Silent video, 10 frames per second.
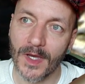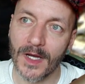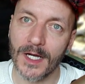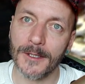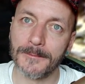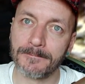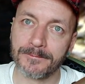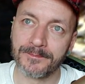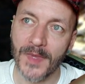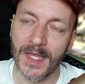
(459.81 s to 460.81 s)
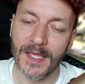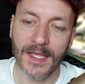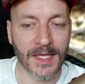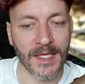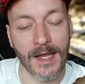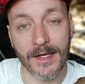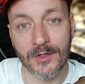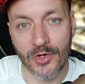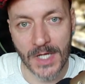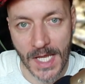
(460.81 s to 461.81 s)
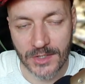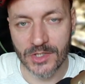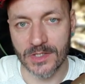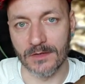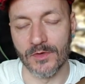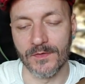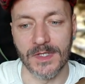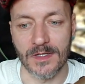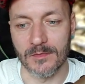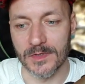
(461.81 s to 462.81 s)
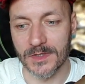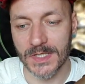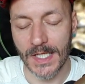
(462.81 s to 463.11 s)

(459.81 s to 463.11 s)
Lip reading: get in connection with the image.